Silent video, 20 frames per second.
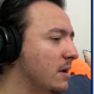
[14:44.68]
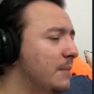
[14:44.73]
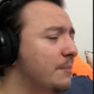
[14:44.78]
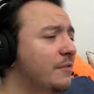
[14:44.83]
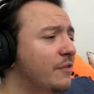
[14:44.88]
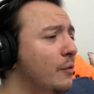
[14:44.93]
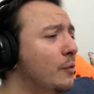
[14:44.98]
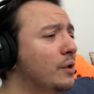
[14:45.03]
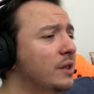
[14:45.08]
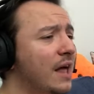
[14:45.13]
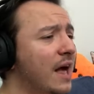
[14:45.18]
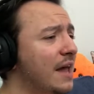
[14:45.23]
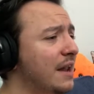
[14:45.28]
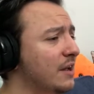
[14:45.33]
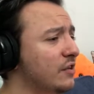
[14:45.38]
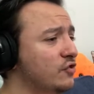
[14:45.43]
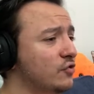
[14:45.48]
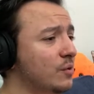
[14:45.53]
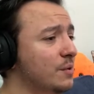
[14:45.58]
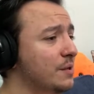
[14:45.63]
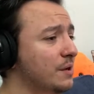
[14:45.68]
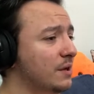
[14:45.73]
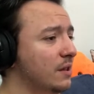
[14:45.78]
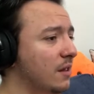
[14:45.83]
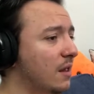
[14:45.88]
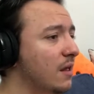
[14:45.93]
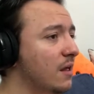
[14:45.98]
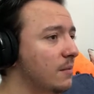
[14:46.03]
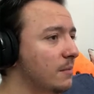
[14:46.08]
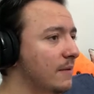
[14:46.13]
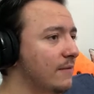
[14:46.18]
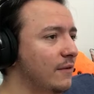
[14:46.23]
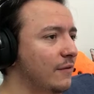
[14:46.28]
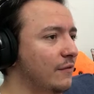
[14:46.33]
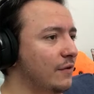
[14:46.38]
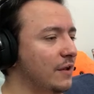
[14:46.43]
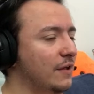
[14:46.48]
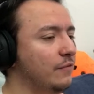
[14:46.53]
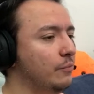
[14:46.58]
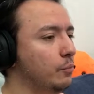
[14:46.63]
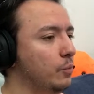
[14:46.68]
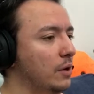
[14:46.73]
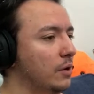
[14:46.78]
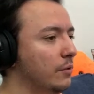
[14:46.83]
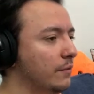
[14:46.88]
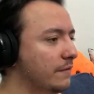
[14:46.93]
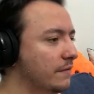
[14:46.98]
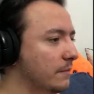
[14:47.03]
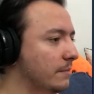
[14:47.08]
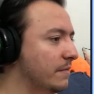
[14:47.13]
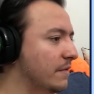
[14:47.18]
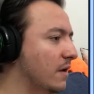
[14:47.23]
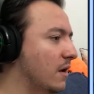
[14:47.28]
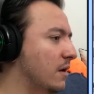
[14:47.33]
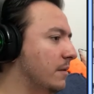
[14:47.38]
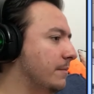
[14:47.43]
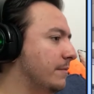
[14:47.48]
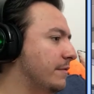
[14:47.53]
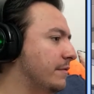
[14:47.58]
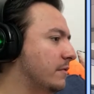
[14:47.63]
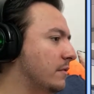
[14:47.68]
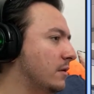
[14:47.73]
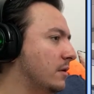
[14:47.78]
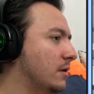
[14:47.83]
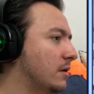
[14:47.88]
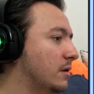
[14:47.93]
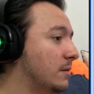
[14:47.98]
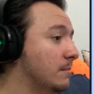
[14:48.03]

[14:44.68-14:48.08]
I'm still glad I joined the club, even if it is weird sometimes.